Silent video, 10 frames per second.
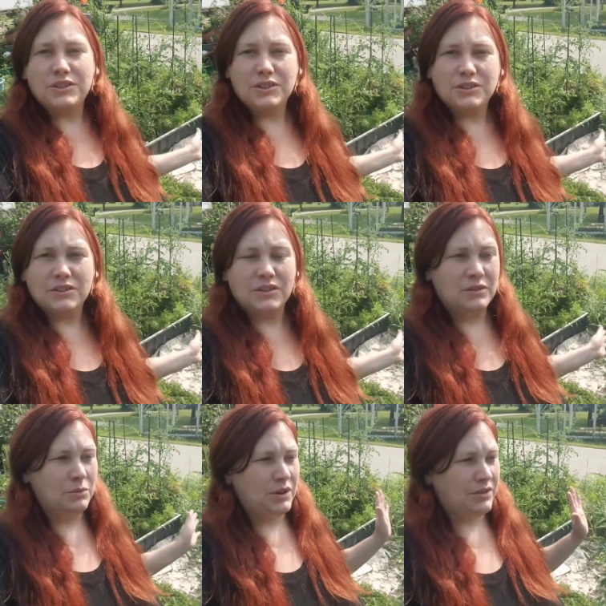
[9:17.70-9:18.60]
year
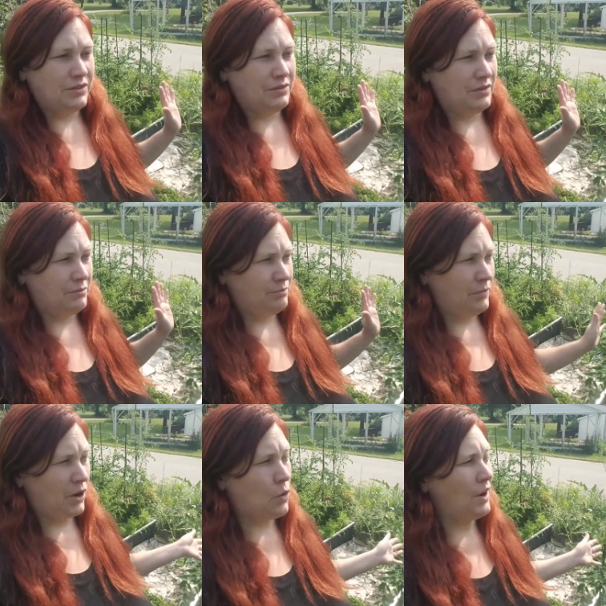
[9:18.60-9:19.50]
with
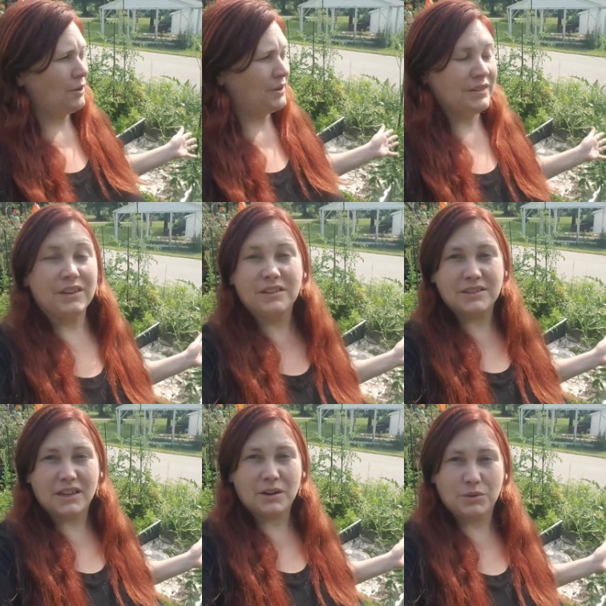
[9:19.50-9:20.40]
acquiring things
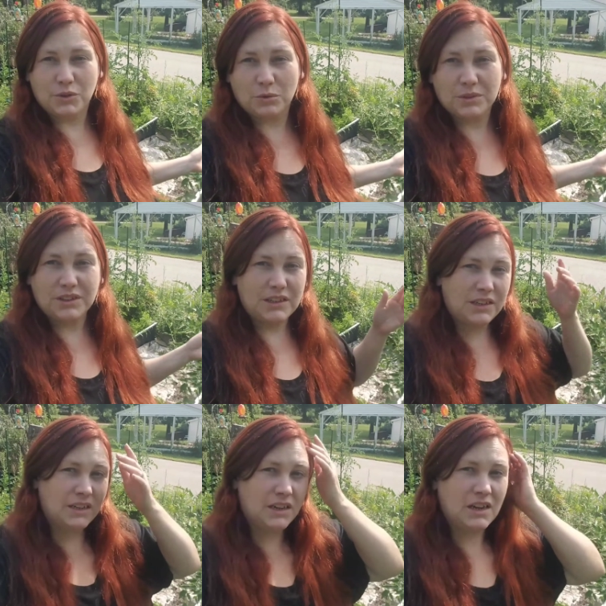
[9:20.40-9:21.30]
that I would normally
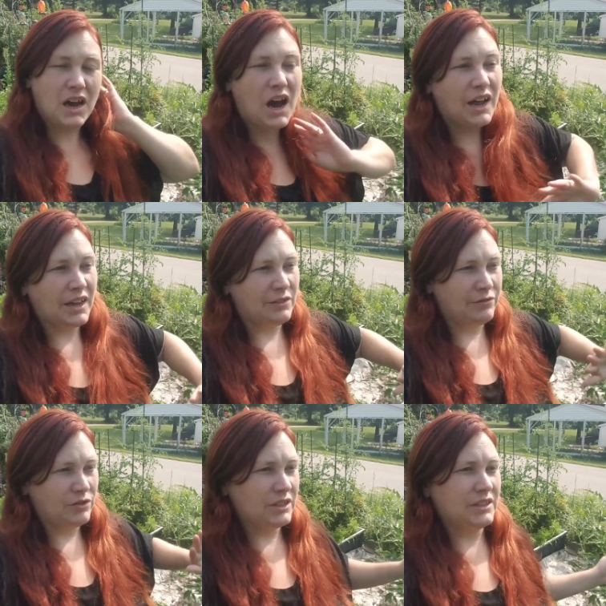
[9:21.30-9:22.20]
need. I had
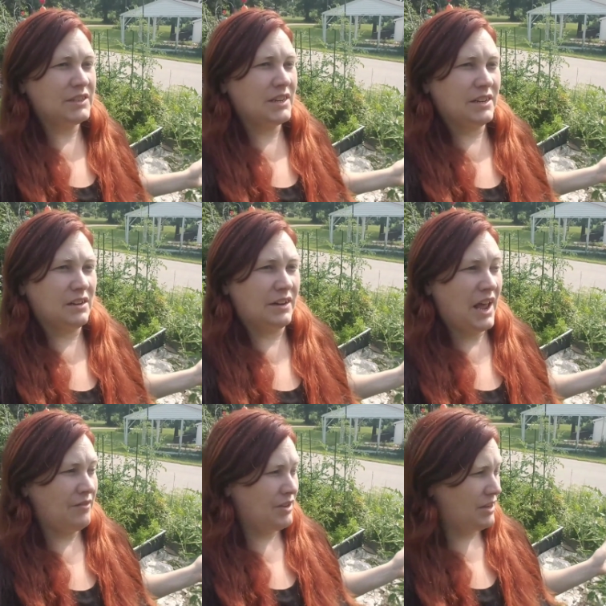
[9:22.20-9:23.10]
fully intended on
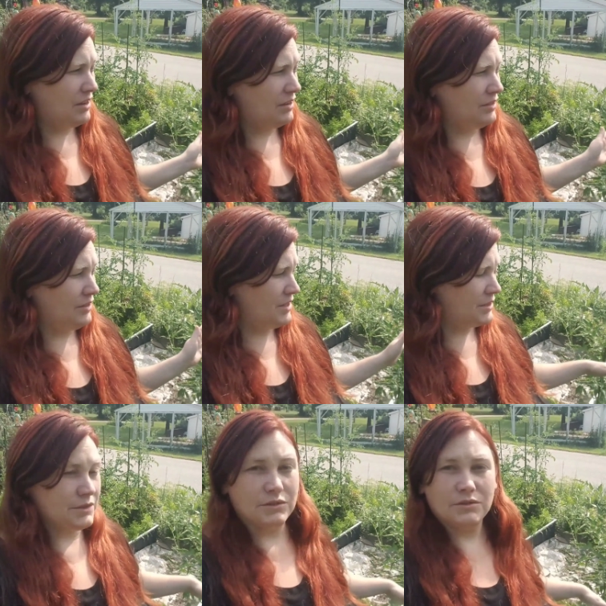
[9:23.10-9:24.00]
having
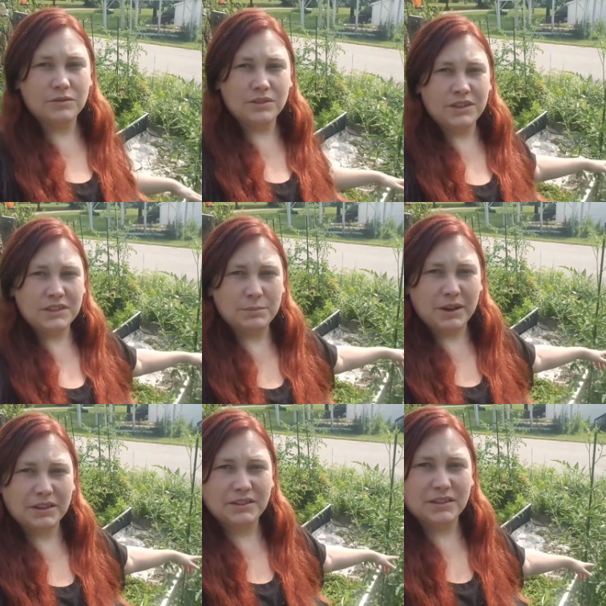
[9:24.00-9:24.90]
these
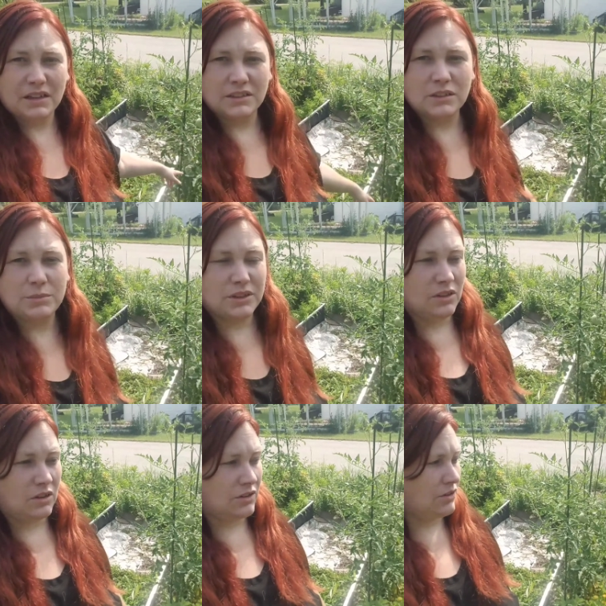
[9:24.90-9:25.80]
beds a little bit
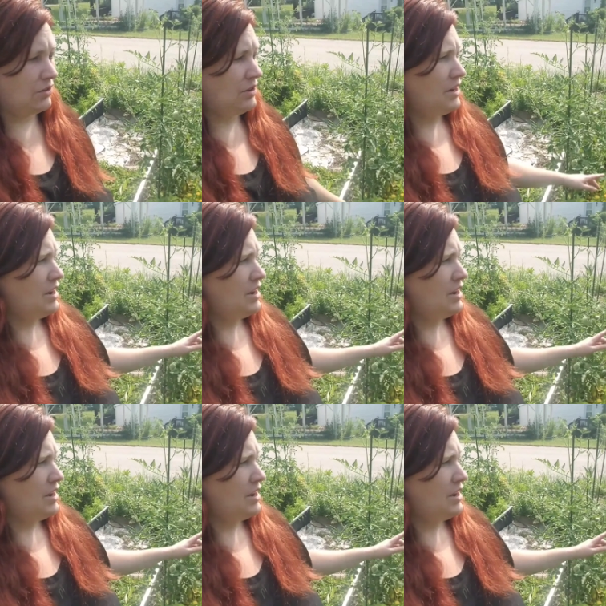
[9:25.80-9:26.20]
longer